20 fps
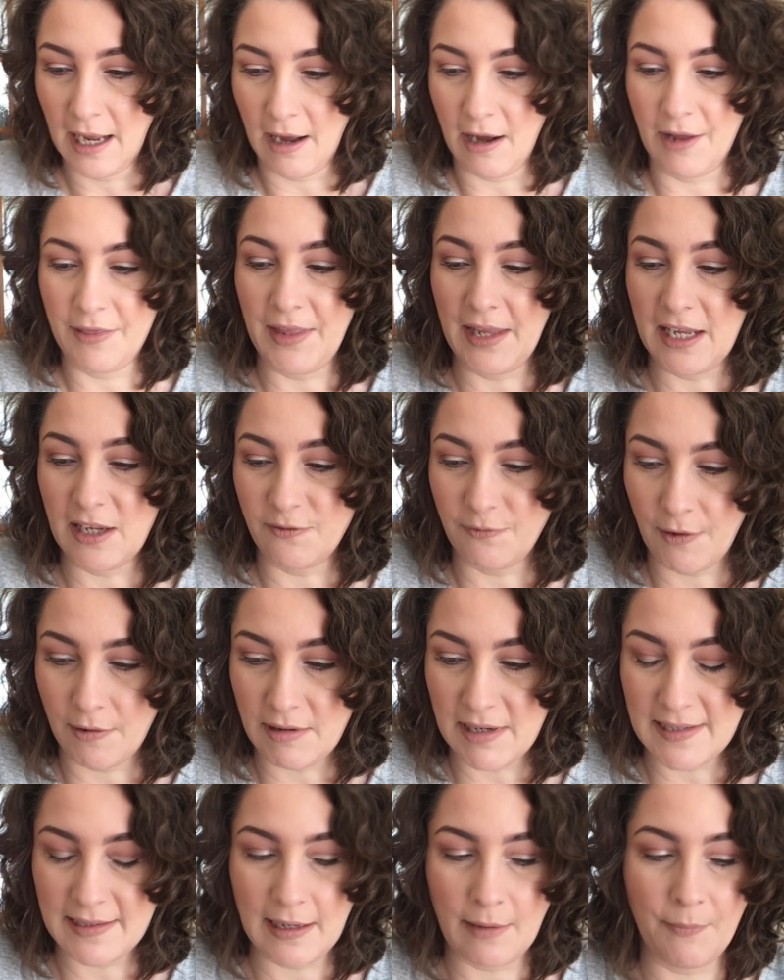I think it's
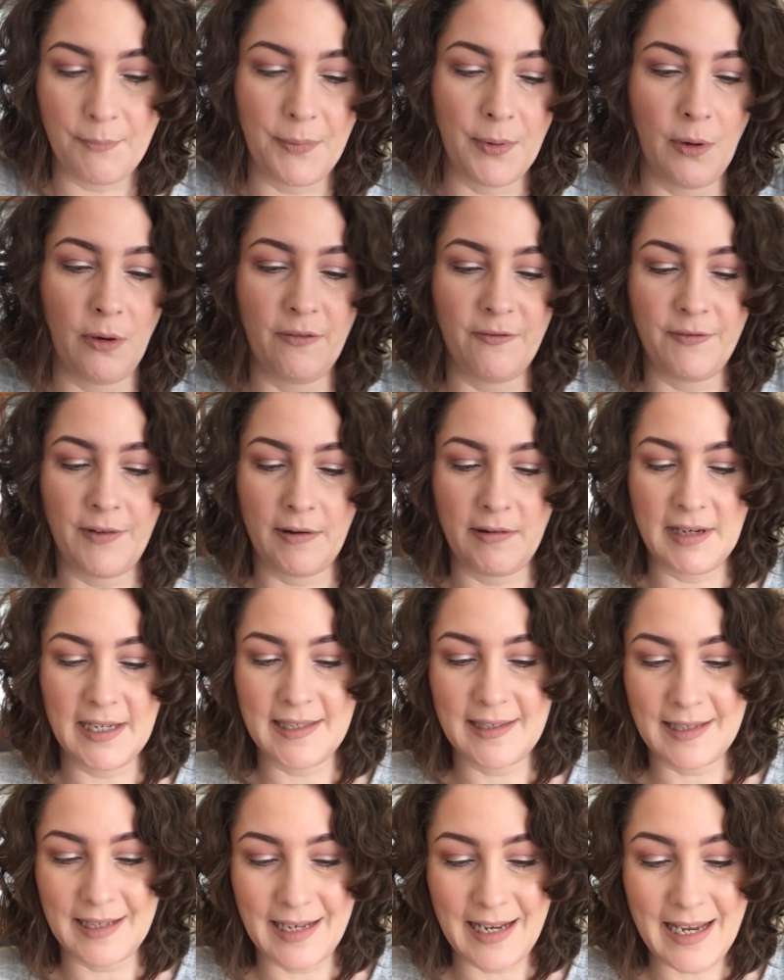very simple, very
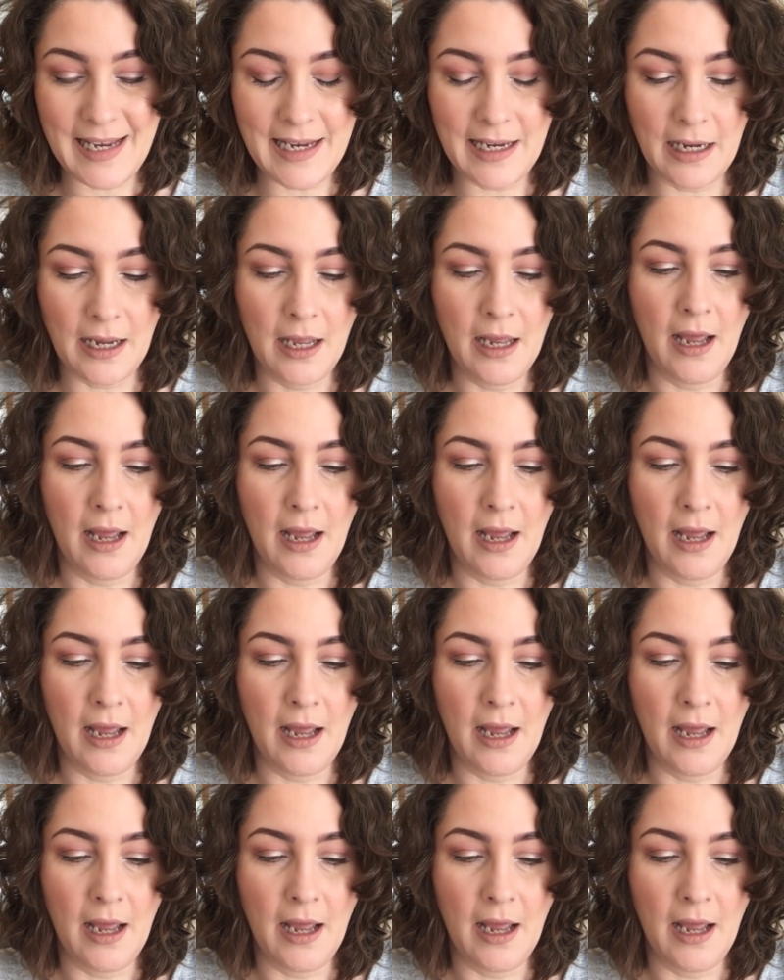sleek.